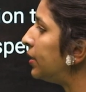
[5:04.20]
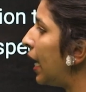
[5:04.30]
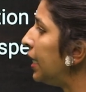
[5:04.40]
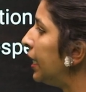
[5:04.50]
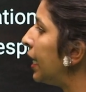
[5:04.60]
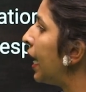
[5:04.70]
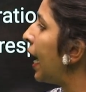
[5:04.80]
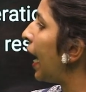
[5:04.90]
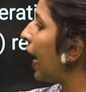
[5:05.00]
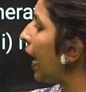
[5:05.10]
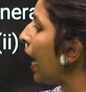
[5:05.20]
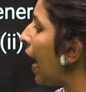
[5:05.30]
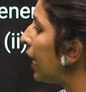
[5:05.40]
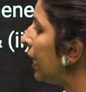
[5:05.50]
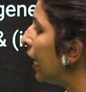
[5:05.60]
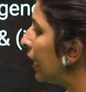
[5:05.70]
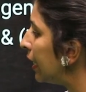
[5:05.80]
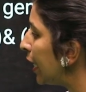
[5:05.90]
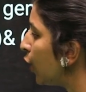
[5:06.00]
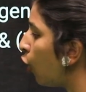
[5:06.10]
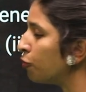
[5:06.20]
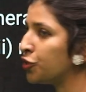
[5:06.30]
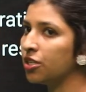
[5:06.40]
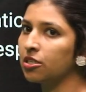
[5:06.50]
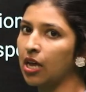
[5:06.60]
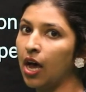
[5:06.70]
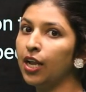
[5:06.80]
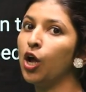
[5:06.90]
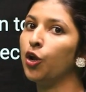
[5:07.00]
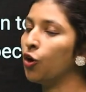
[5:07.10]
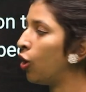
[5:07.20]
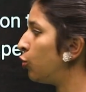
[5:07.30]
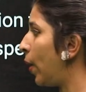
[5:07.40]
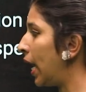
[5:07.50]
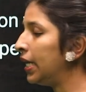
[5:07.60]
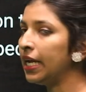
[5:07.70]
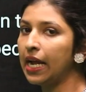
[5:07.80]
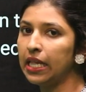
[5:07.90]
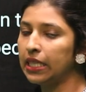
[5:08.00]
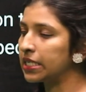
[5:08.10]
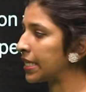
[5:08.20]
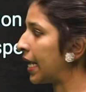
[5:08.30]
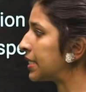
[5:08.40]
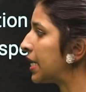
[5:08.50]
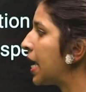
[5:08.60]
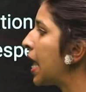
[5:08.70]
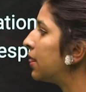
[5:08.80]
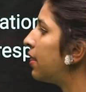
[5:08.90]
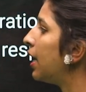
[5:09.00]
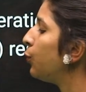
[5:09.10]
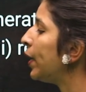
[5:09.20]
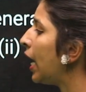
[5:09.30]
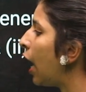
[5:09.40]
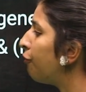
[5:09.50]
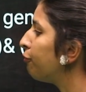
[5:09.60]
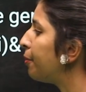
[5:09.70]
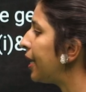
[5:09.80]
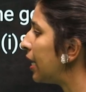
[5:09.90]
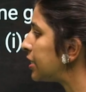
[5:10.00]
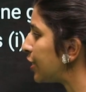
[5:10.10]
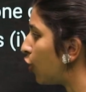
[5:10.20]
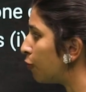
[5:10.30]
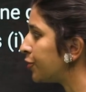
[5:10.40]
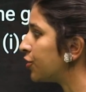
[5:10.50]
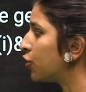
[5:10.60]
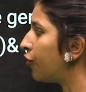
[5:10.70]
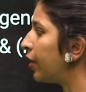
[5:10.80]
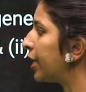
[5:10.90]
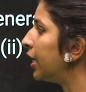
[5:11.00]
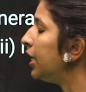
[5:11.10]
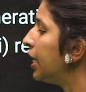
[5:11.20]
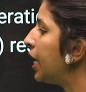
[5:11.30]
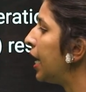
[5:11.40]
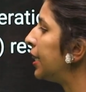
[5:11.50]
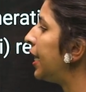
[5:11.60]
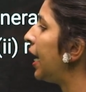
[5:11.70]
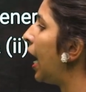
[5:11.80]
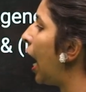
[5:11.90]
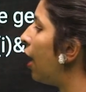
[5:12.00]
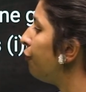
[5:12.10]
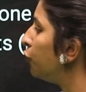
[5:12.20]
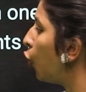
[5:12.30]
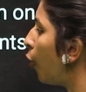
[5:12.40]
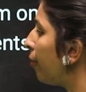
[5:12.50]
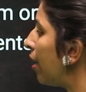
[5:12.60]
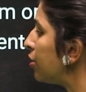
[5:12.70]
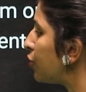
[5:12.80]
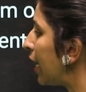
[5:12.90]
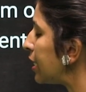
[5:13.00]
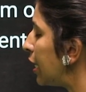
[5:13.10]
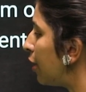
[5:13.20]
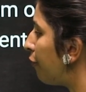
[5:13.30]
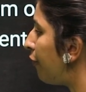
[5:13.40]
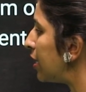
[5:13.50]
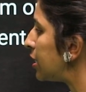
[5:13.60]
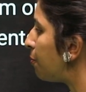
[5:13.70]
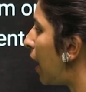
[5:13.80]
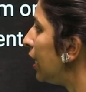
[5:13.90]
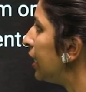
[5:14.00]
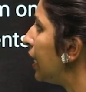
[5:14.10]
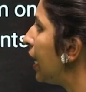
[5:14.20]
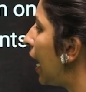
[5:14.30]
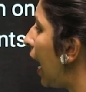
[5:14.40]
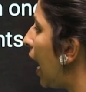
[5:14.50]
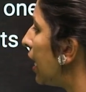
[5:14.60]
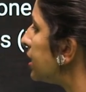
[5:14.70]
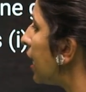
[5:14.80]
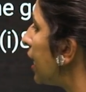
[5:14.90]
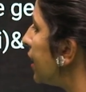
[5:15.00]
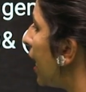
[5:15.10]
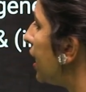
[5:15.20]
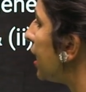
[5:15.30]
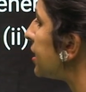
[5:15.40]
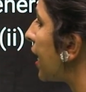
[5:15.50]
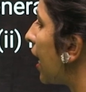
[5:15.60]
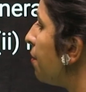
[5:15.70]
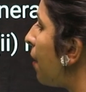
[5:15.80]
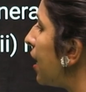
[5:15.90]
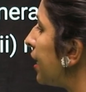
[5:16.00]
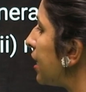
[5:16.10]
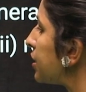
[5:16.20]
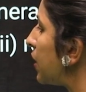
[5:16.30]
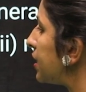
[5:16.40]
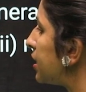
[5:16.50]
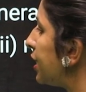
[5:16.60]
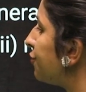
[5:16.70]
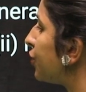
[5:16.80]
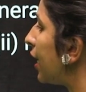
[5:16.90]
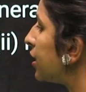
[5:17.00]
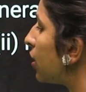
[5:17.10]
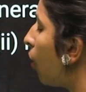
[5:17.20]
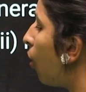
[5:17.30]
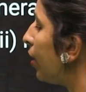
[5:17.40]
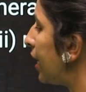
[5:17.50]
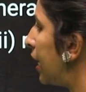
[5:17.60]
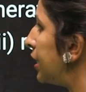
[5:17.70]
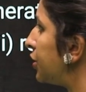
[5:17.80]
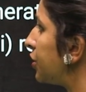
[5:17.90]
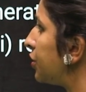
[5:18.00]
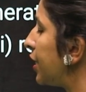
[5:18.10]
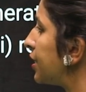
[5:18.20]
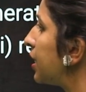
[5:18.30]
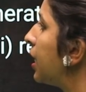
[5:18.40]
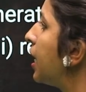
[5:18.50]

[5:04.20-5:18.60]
that A and D options are not valid in this case. Then we have B and C options over here. They have dominant trait in the first part, and then in the second part it is recessive trait or inherited trait.